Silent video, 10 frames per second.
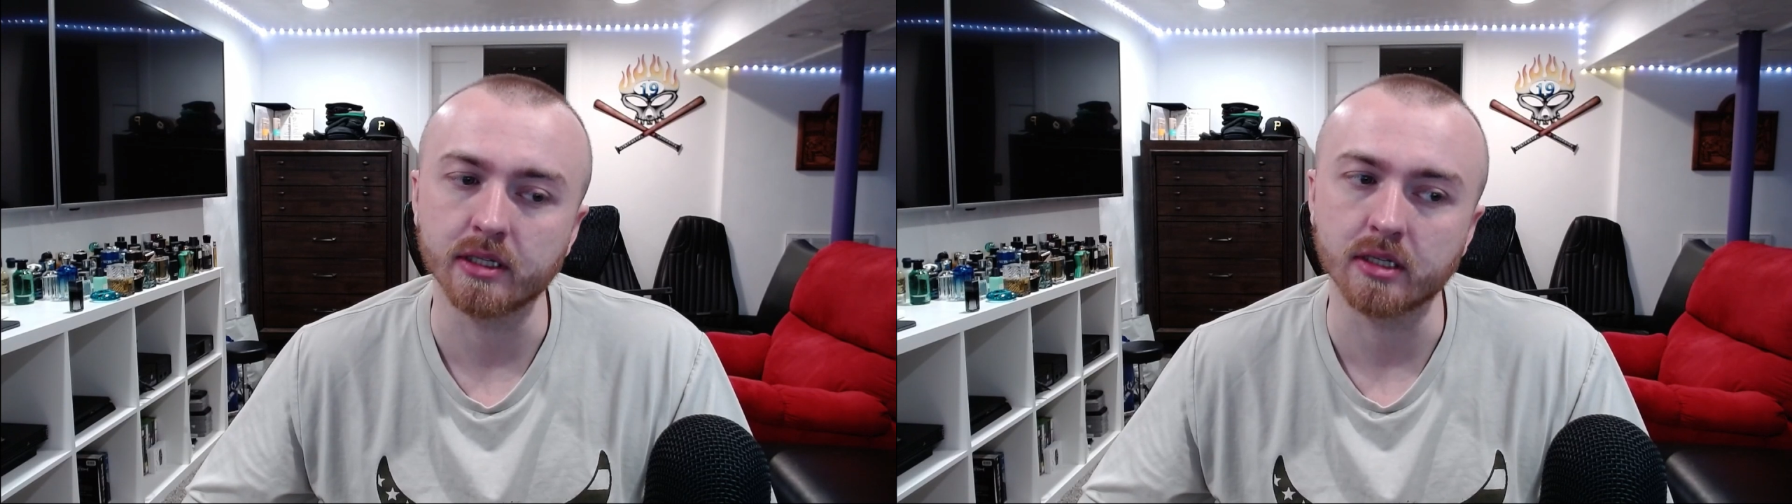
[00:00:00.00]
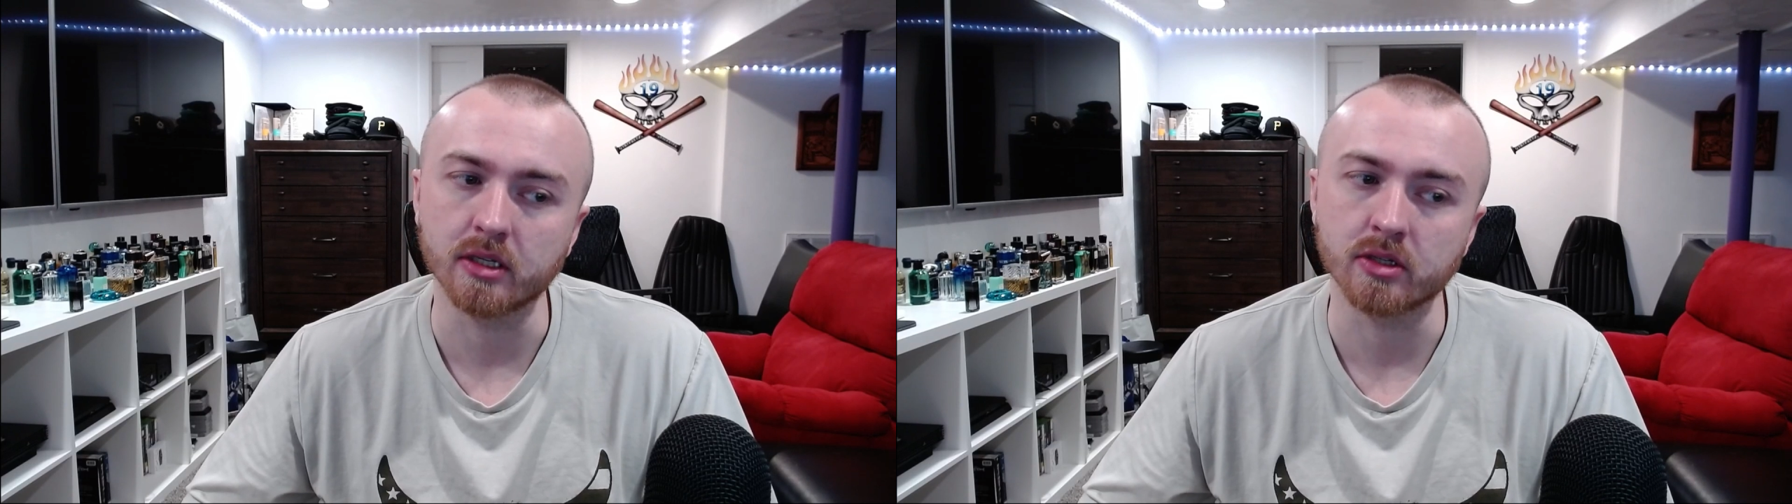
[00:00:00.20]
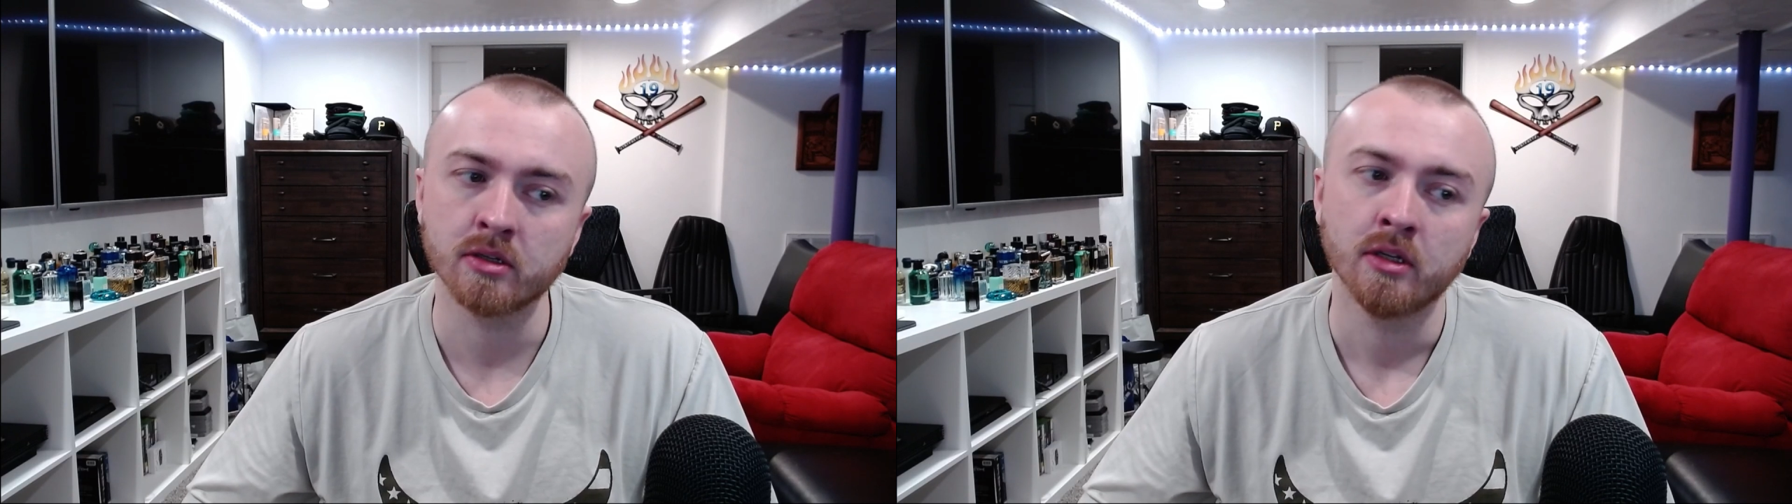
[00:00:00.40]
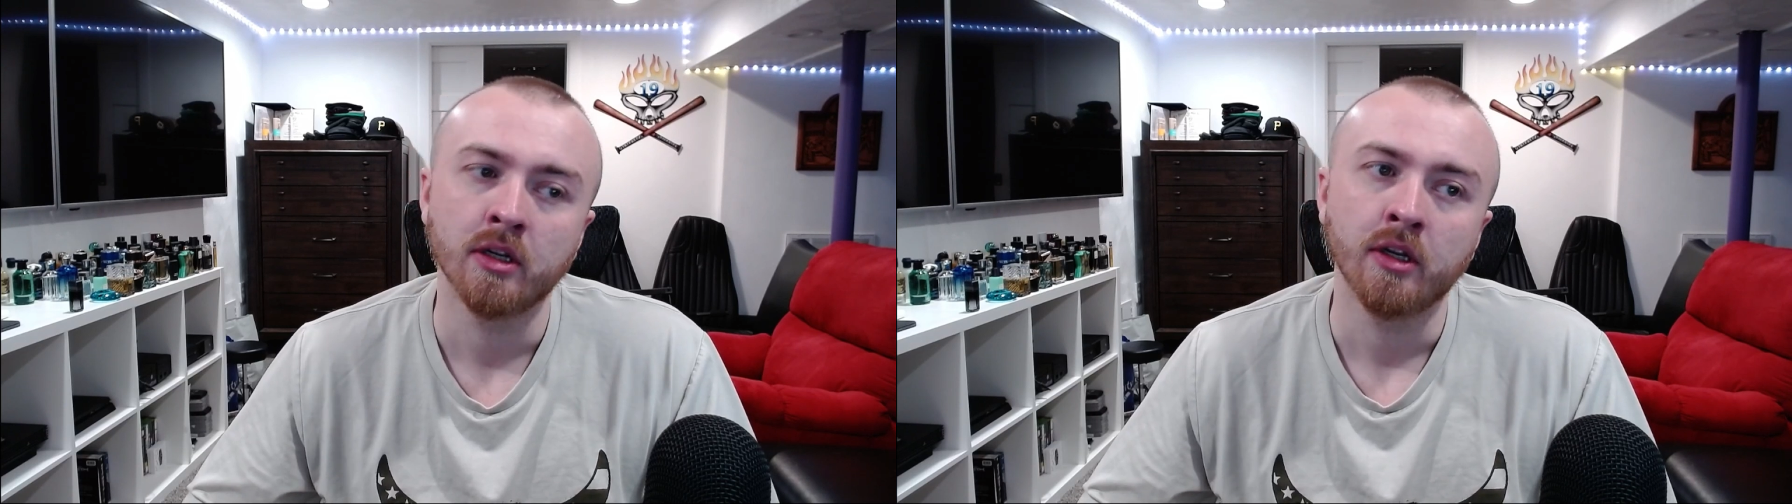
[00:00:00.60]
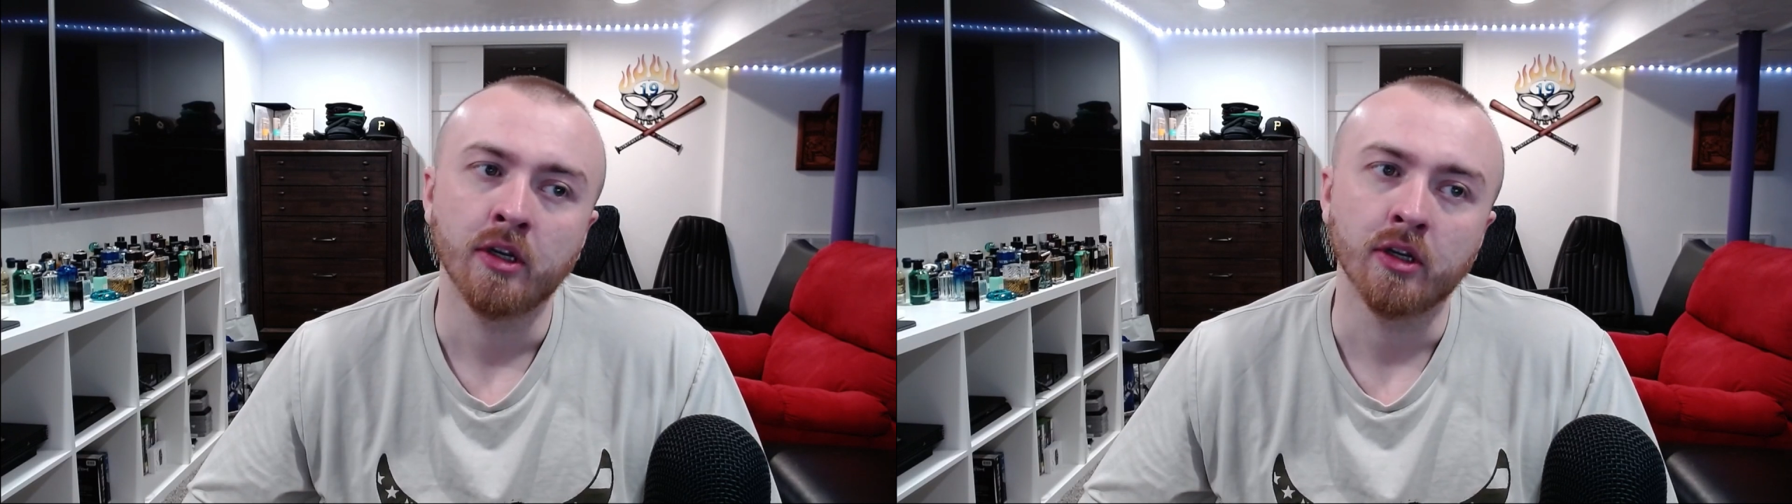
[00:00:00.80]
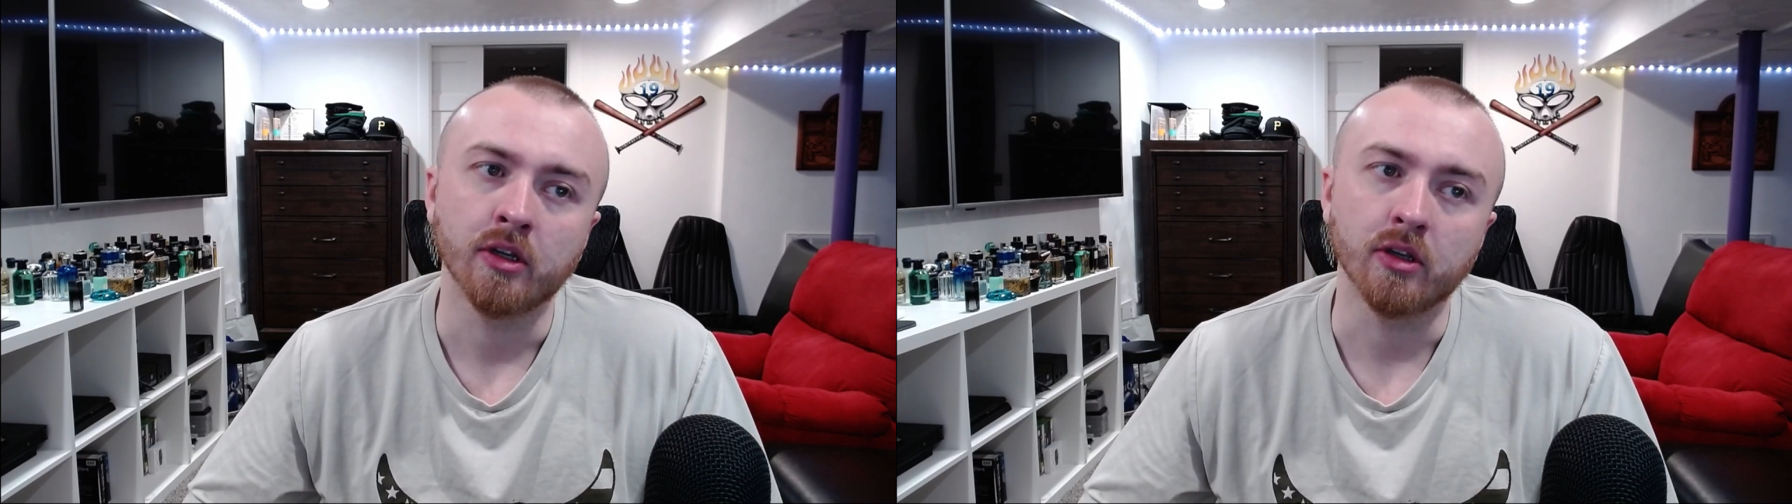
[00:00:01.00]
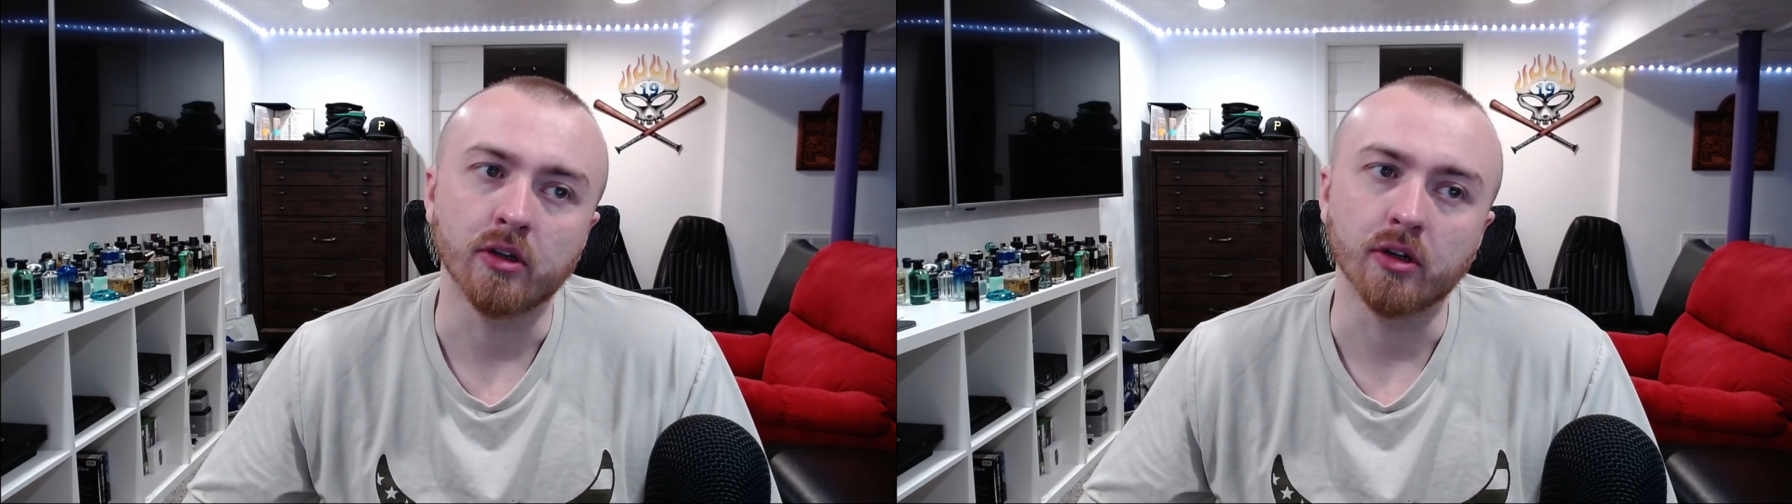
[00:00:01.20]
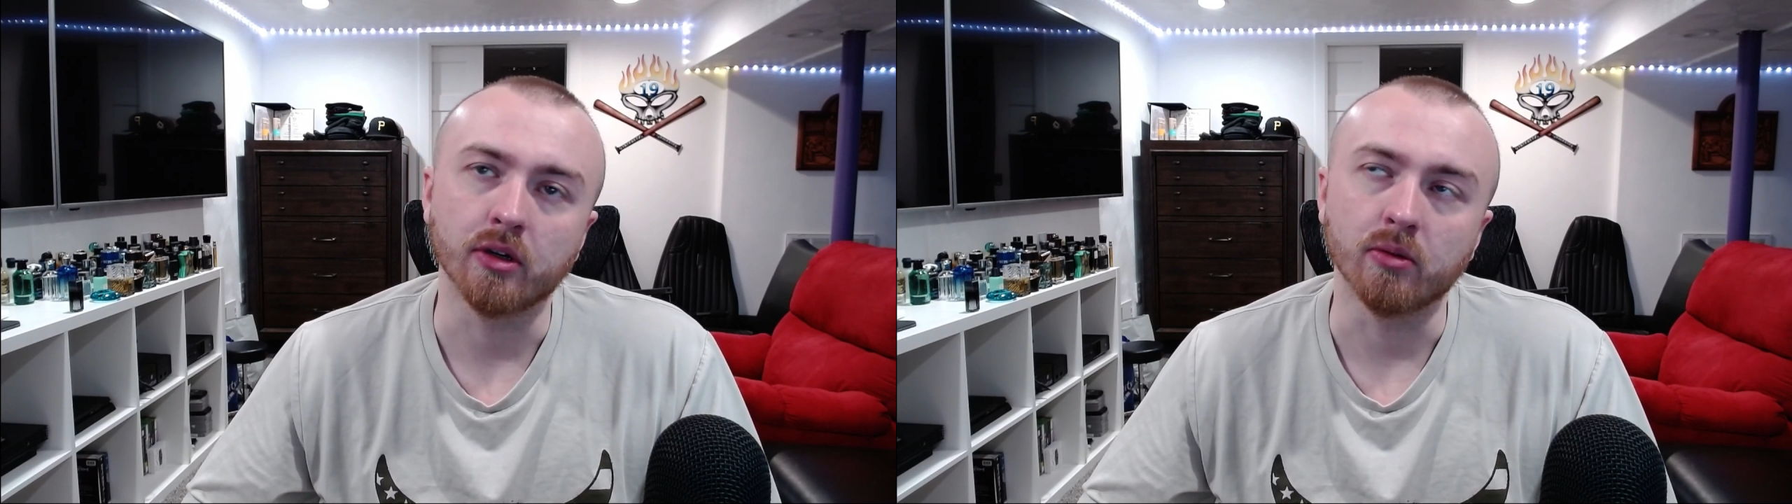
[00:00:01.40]
as you
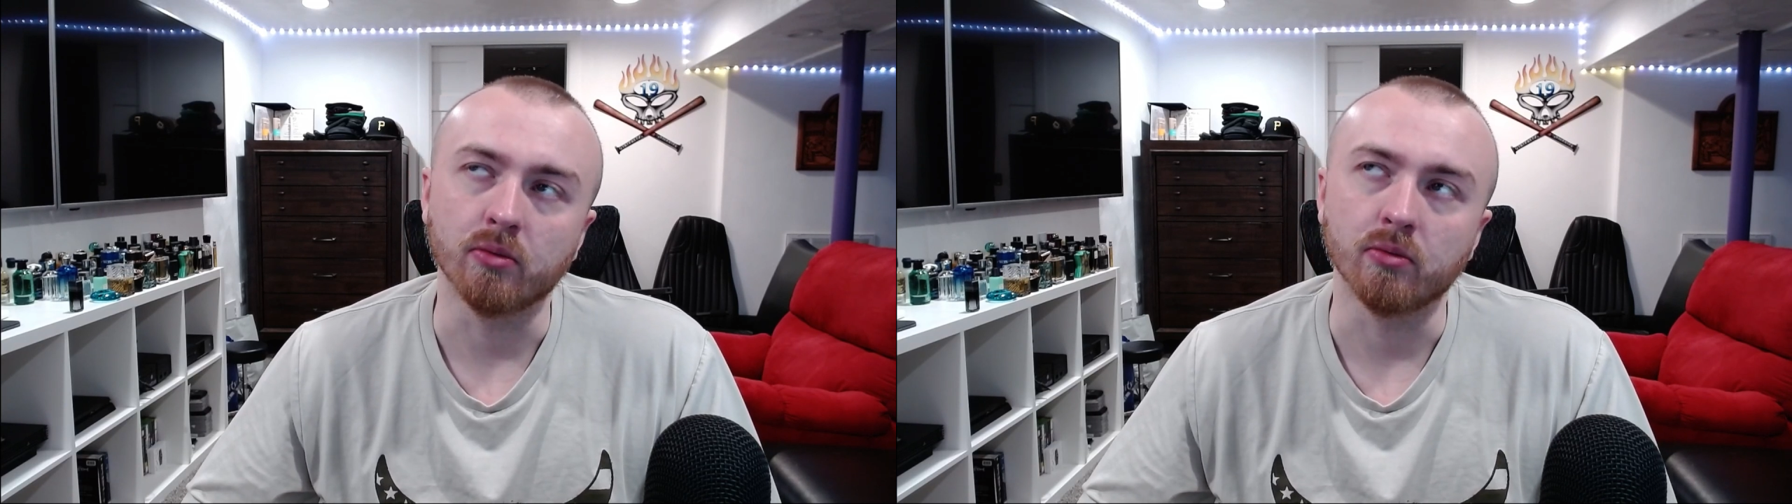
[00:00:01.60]
know